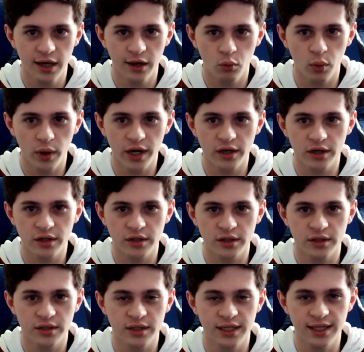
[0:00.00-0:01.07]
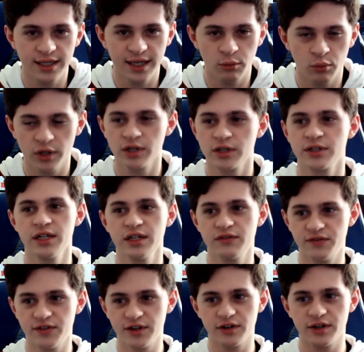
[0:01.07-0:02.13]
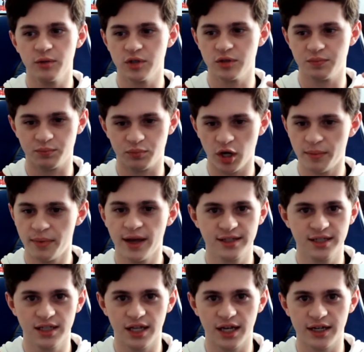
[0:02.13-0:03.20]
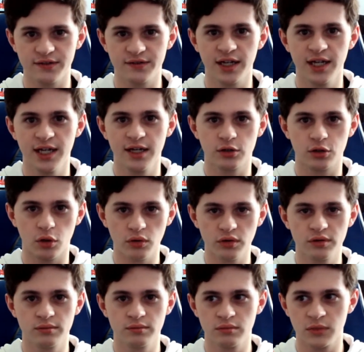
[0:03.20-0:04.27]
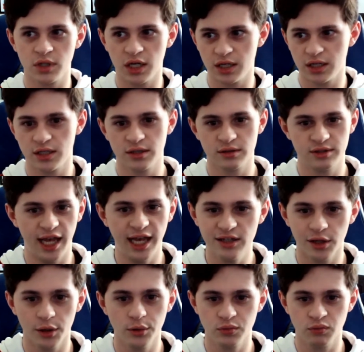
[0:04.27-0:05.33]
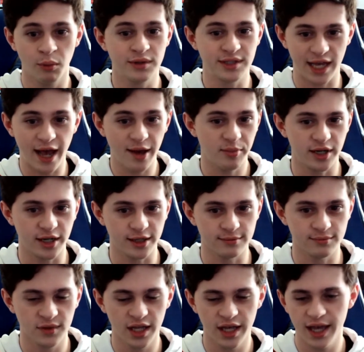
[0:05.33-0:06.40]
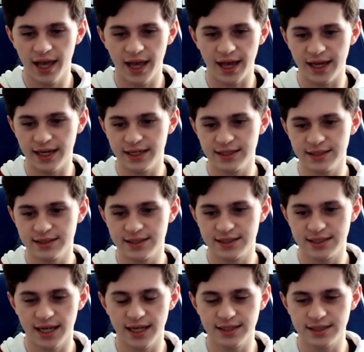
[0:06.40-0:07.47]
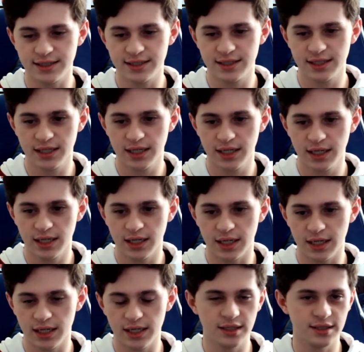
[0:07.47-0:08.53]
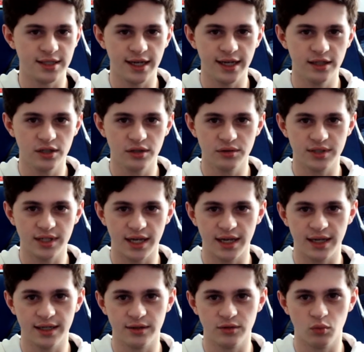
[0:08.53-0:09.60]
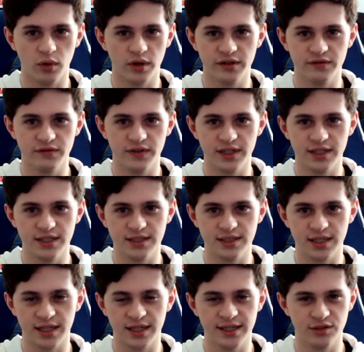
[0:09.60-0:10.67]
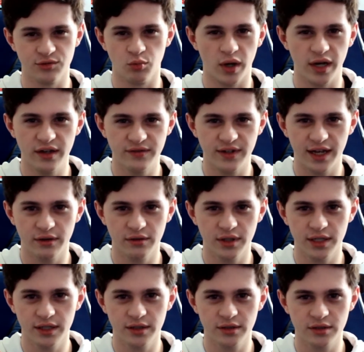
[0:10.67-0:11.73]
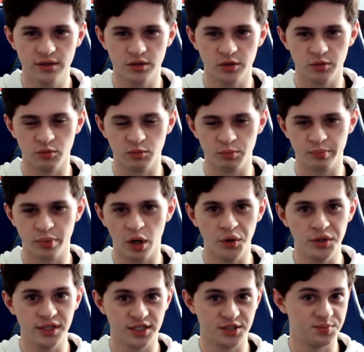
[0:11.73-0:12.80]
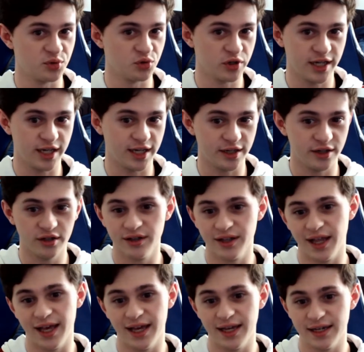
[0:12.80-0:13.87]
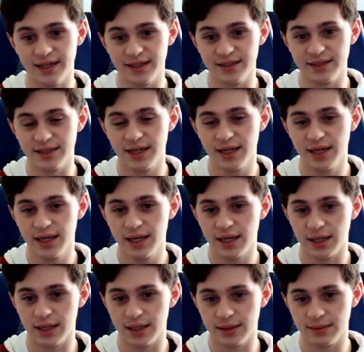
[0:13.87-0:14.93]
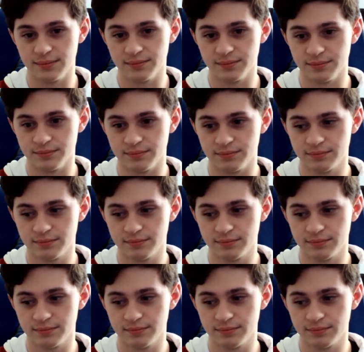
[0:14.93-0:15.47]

where he, where Nick Fury was brought back to life, told uh, Talos what was happening, and sent uh, Talos and one of his, I think his wife down there, to pose as Maria Hill and um,